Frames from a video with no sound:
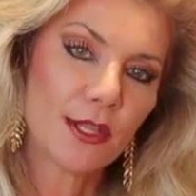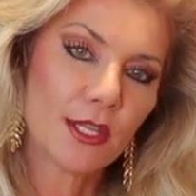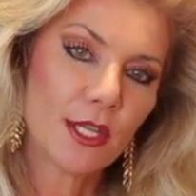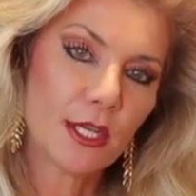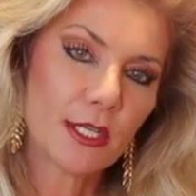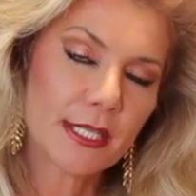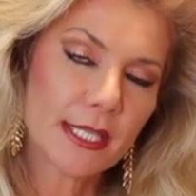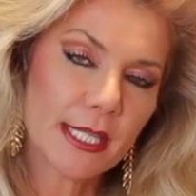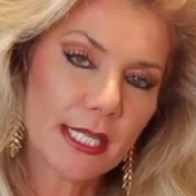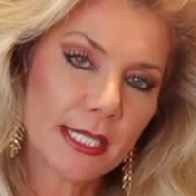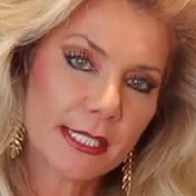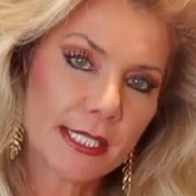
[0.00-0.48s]

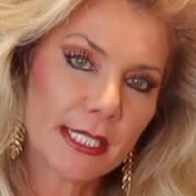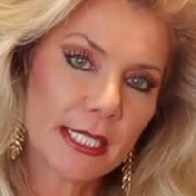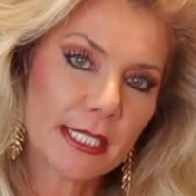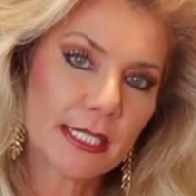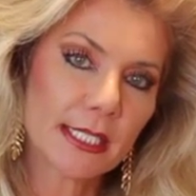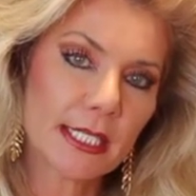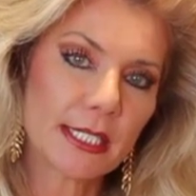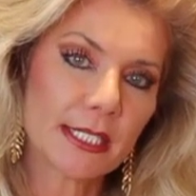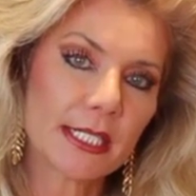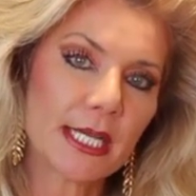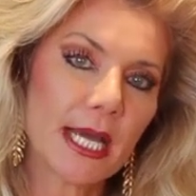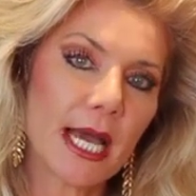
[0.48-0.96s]
This
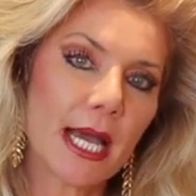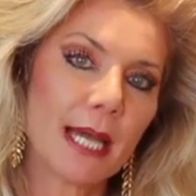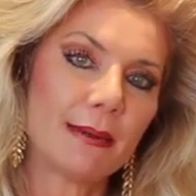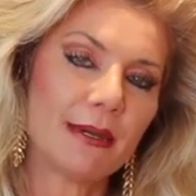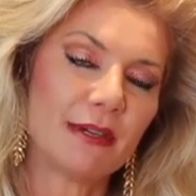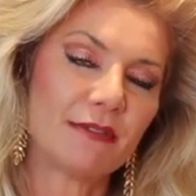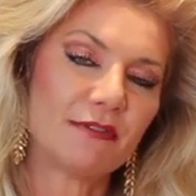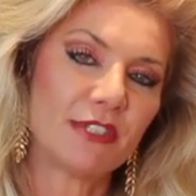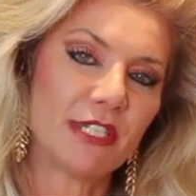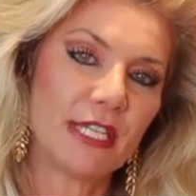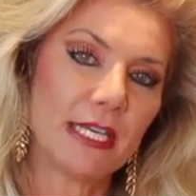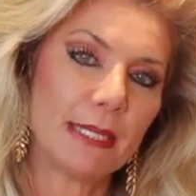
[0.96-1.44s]
is a time
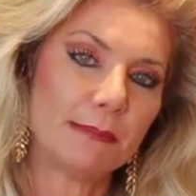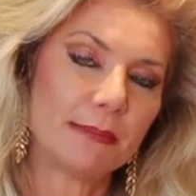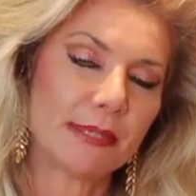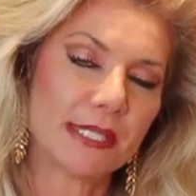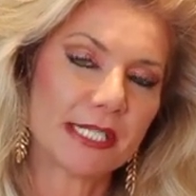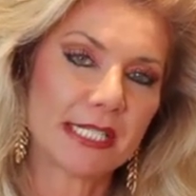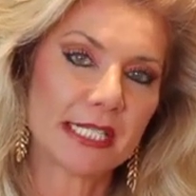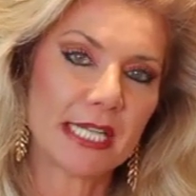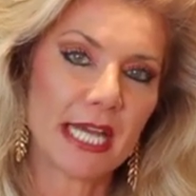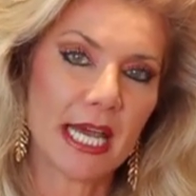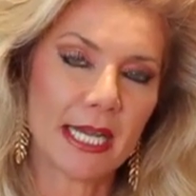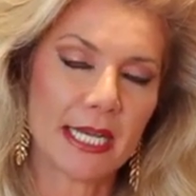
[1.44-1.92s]
of deep
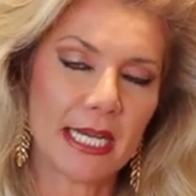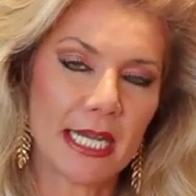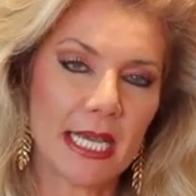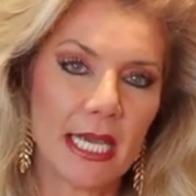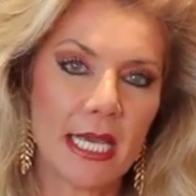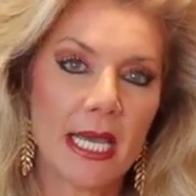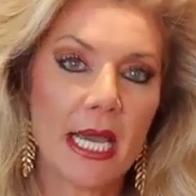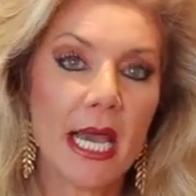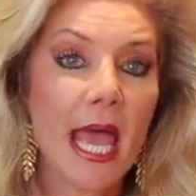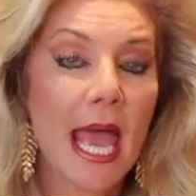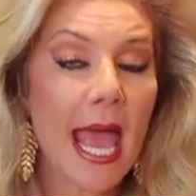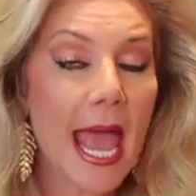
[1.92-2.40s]

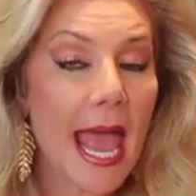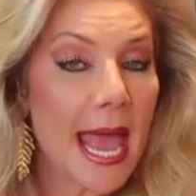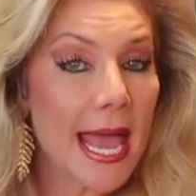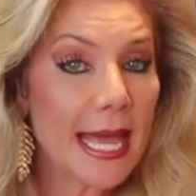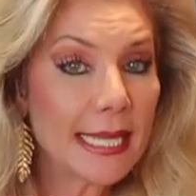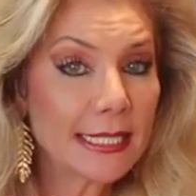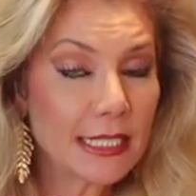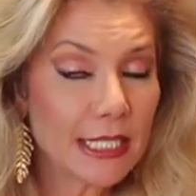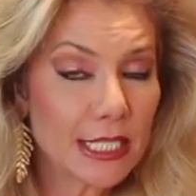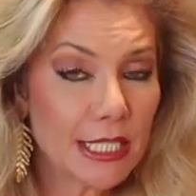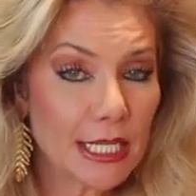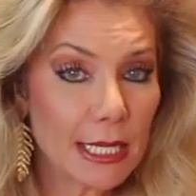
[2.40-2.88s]
study
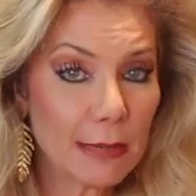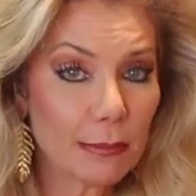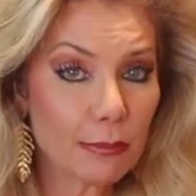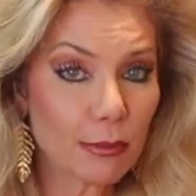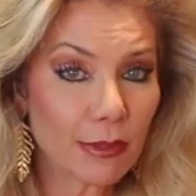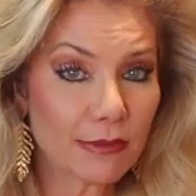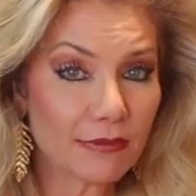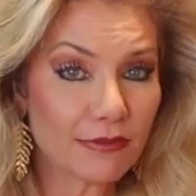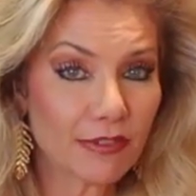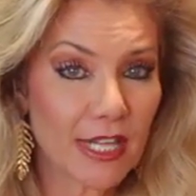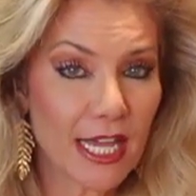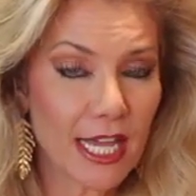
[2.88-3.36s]
and
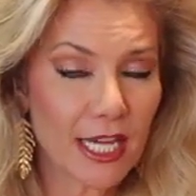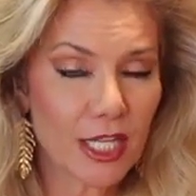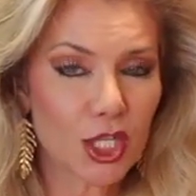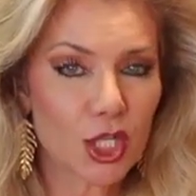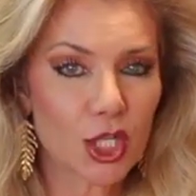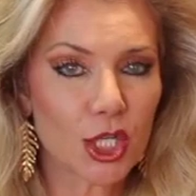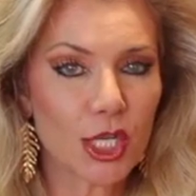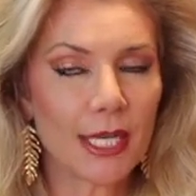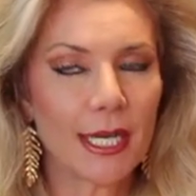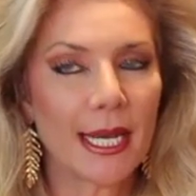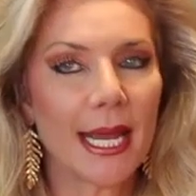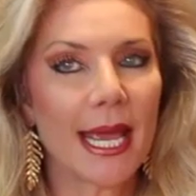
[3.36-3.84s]
deep
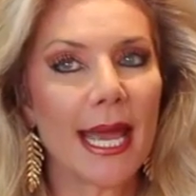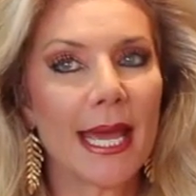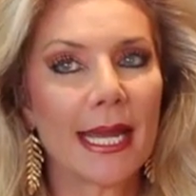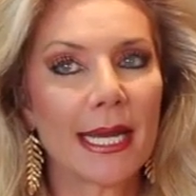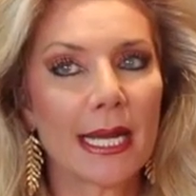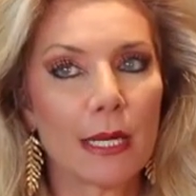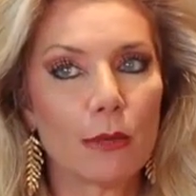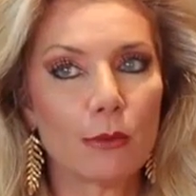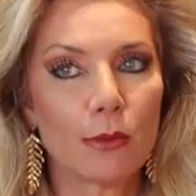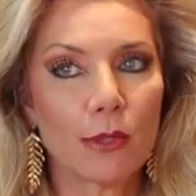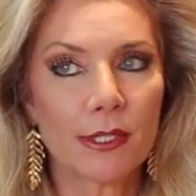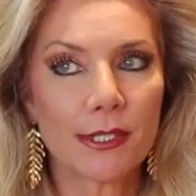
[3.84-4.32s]
reflection,
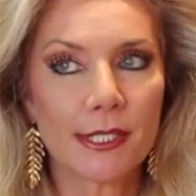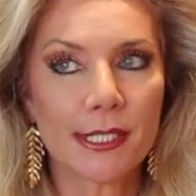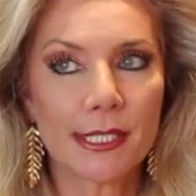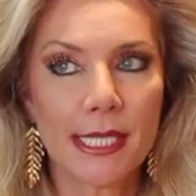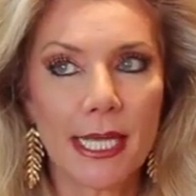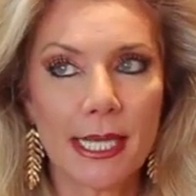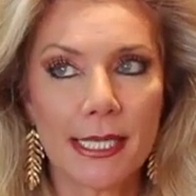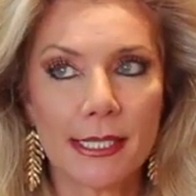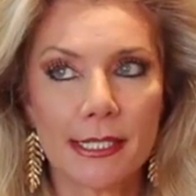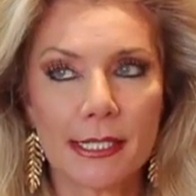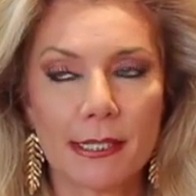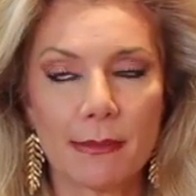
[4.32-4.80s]
and I will
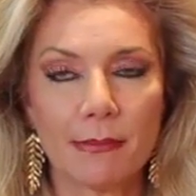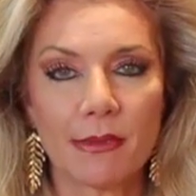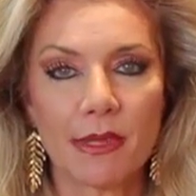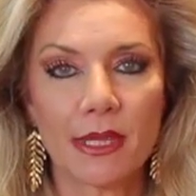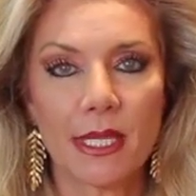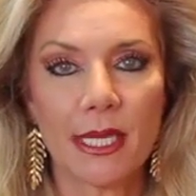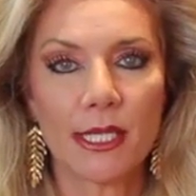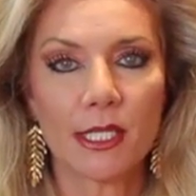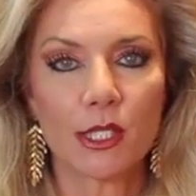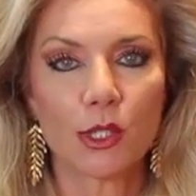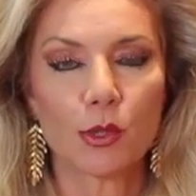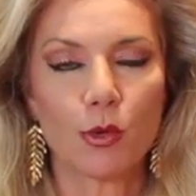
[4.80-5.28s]
say some
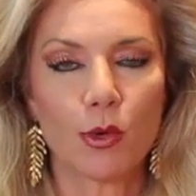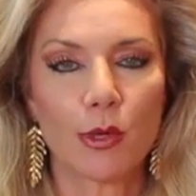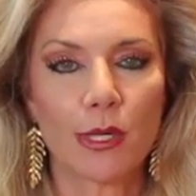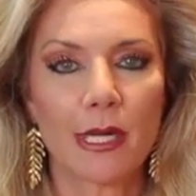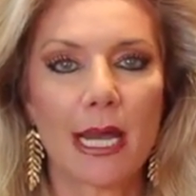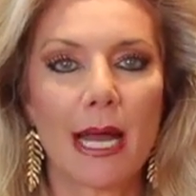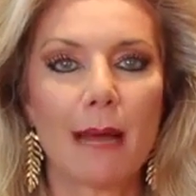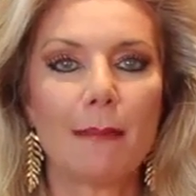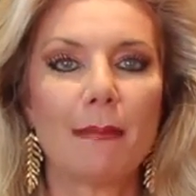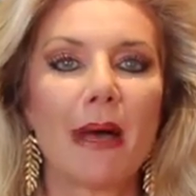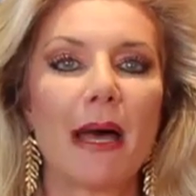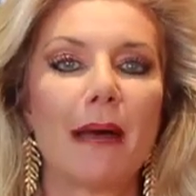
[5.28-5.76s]
things will
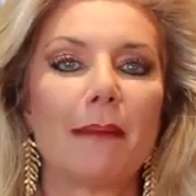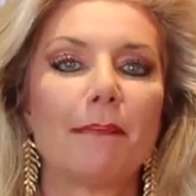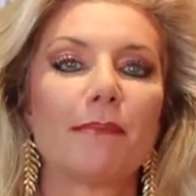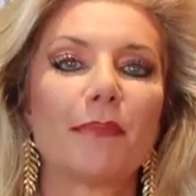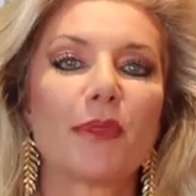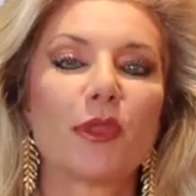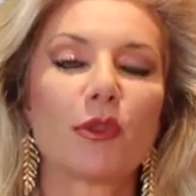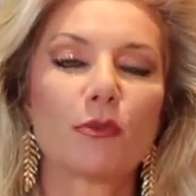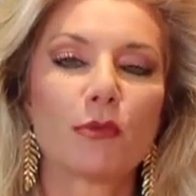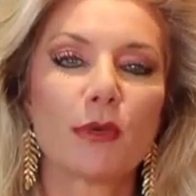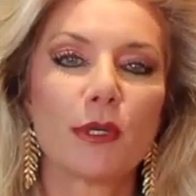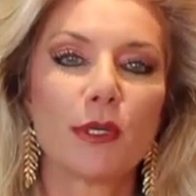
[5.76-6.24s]
come
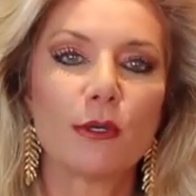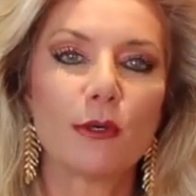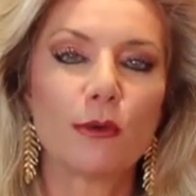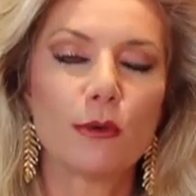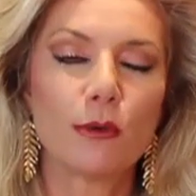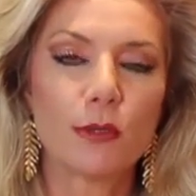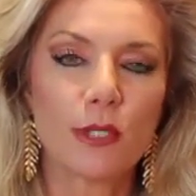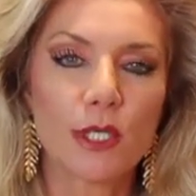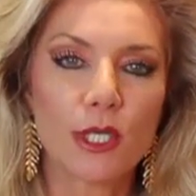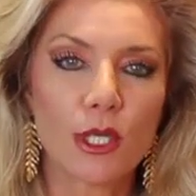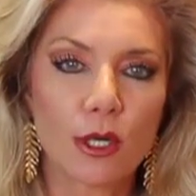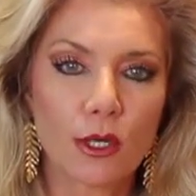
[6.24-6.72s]
up
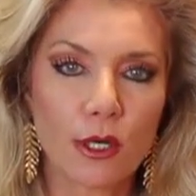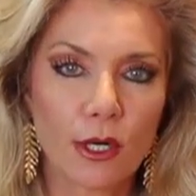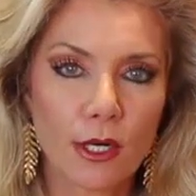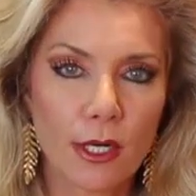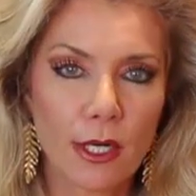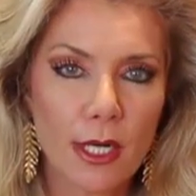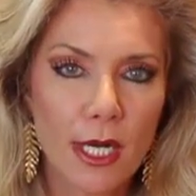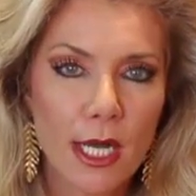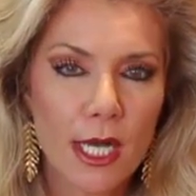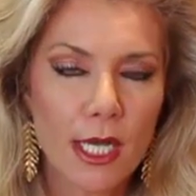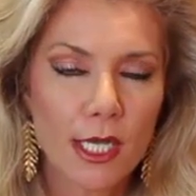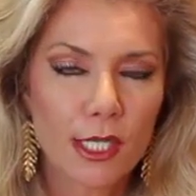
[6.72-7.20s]
through
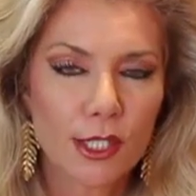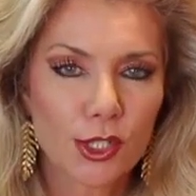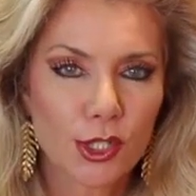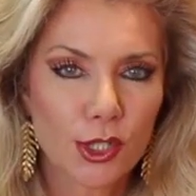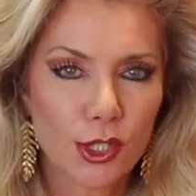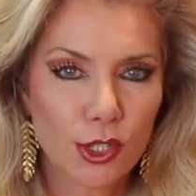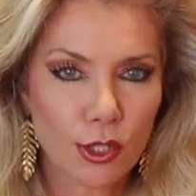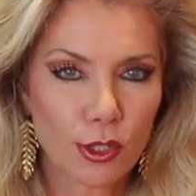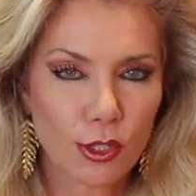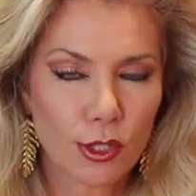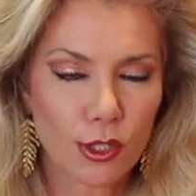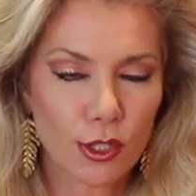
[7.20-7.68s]
your
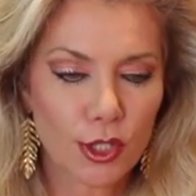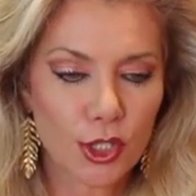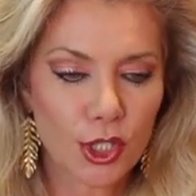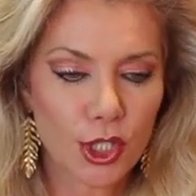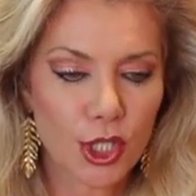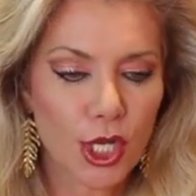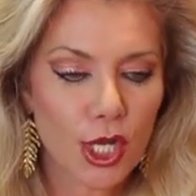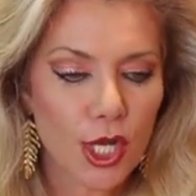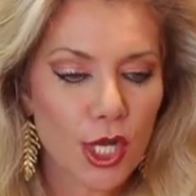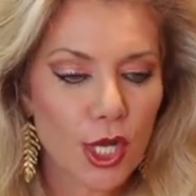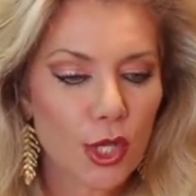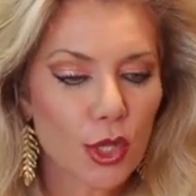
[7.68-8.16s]

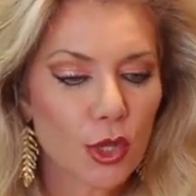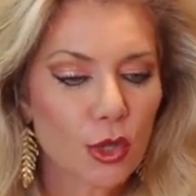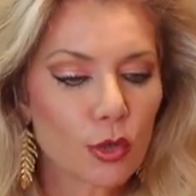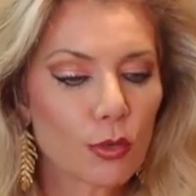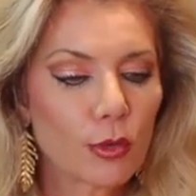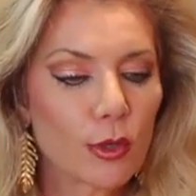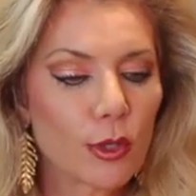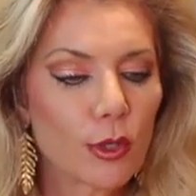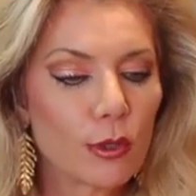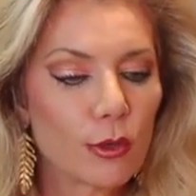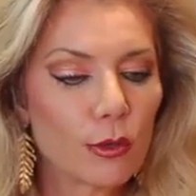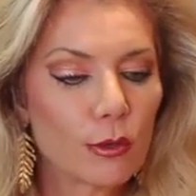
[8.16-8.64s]
search,
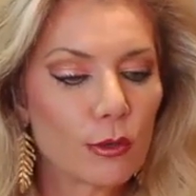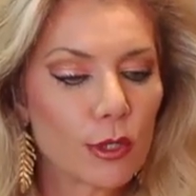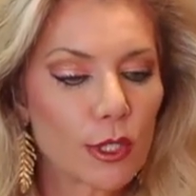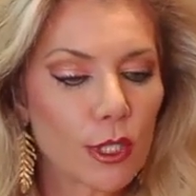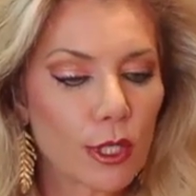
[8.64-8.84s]
through